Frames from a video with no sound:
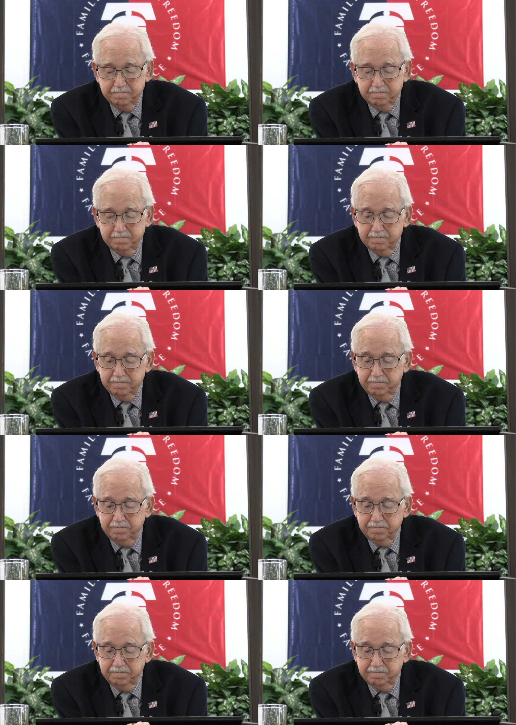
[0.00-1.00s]

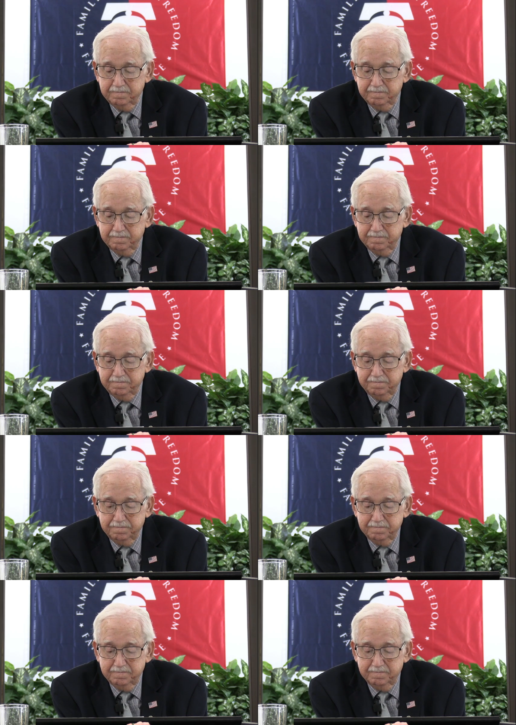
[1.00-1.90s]
Nothing is said.